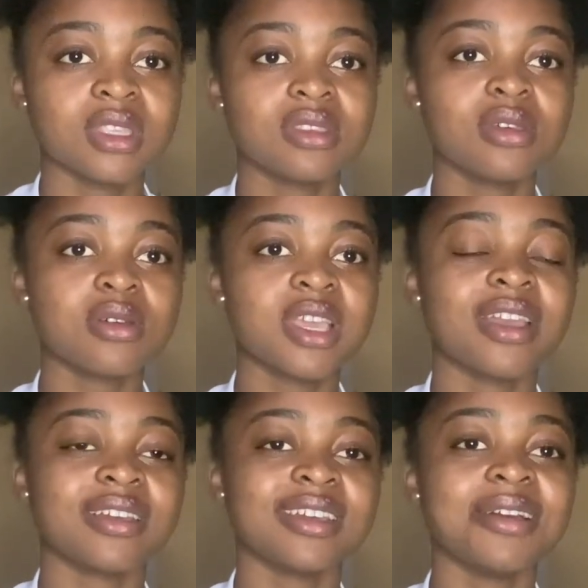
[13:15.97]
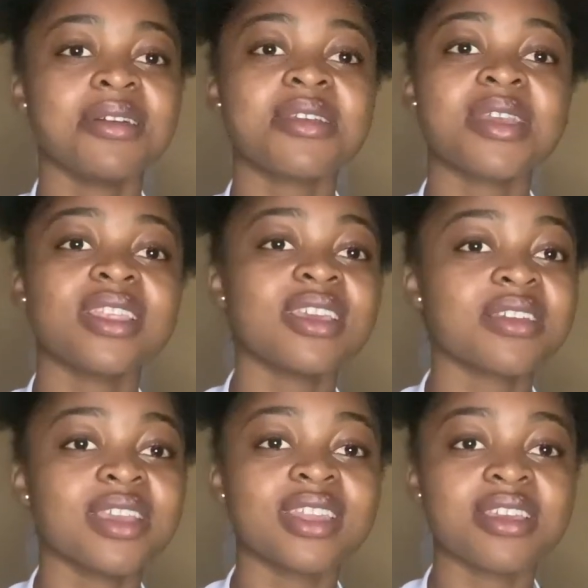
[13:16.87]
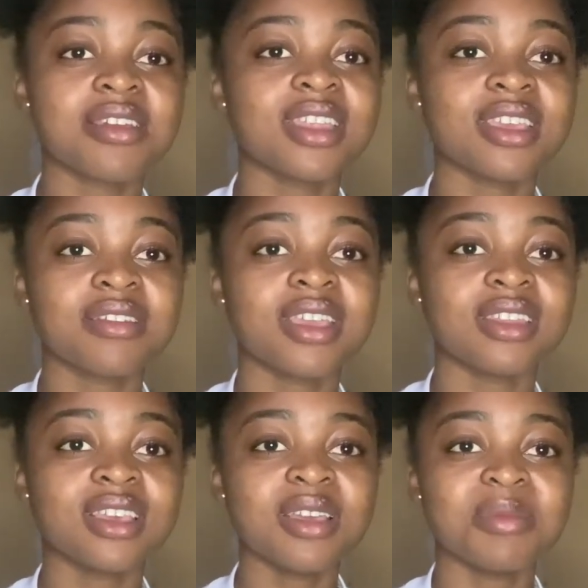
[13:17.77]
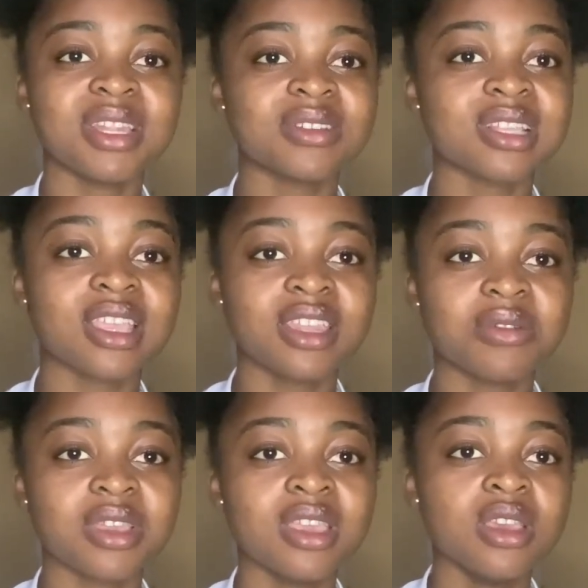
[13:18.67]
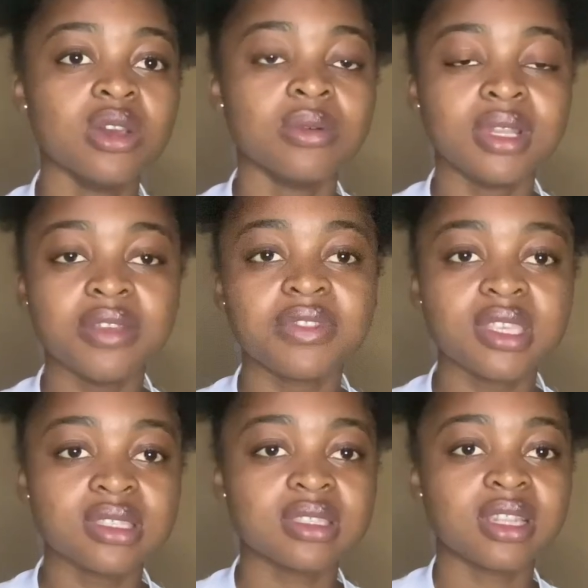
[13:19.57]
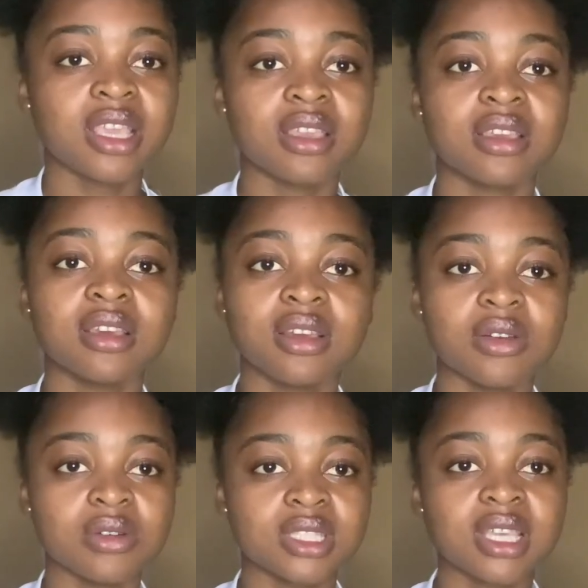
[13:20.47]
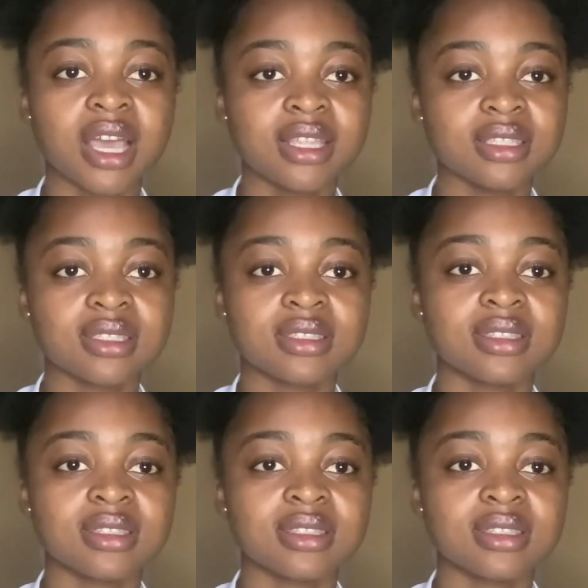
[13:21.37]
So yeah, I cried. But I was like, anyway, we leave things in like God's hands.